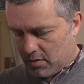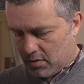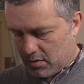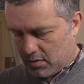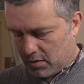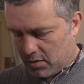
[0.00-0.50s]

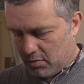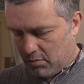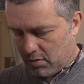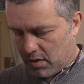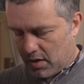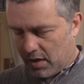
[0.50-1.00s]
It's like 2
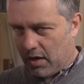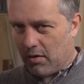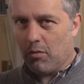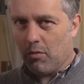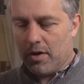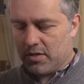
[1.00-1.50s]
o'clock here
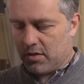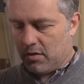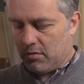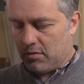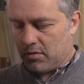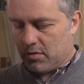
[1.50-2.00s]
on the West
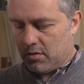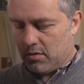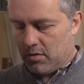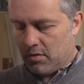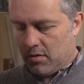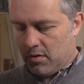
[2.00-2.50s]
Coast.
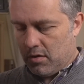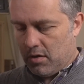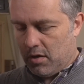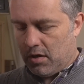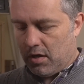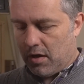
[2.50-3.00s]

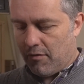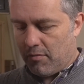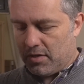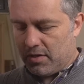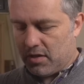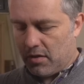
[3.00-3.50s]
You think
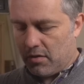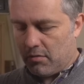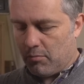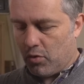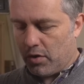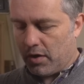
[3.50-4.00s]
everybody's done their
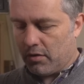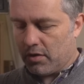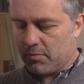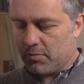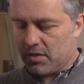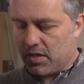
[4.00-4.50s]
morning
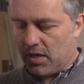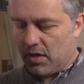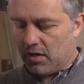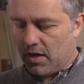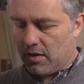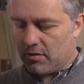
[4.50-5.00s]
Christmas thing,
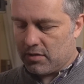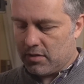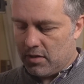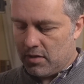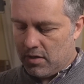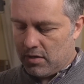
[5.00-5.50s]
and now's
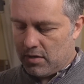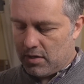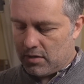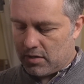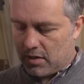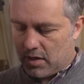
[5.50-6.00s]

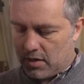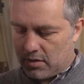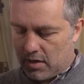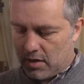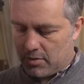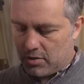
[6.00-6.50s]
the kind of
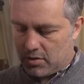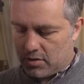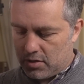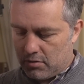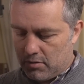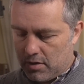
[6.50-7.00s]
time to just
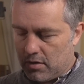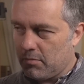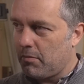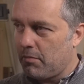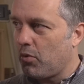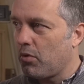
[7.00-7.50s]
sit around and
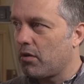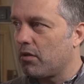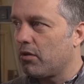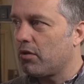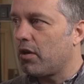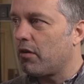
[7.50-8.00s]
be bored
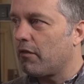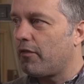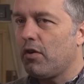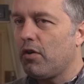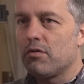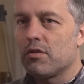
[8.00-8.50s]
and look at your
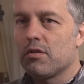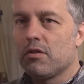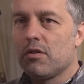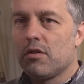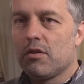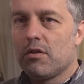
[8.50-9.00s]
phones.
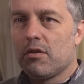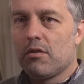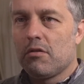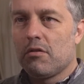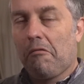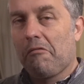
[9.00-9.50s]

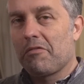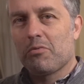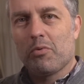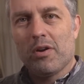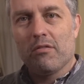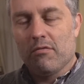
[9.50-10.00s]
It's
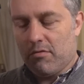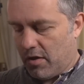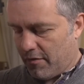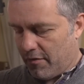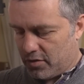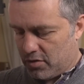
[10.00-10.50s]
weird. I
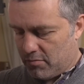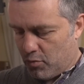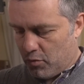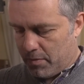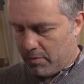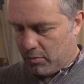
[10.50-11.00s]
thought for sure
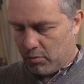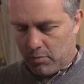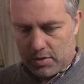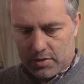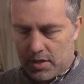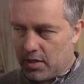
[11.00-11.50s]
more people would
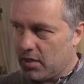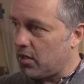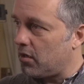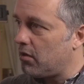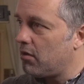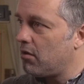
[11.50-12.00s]
want to sign in.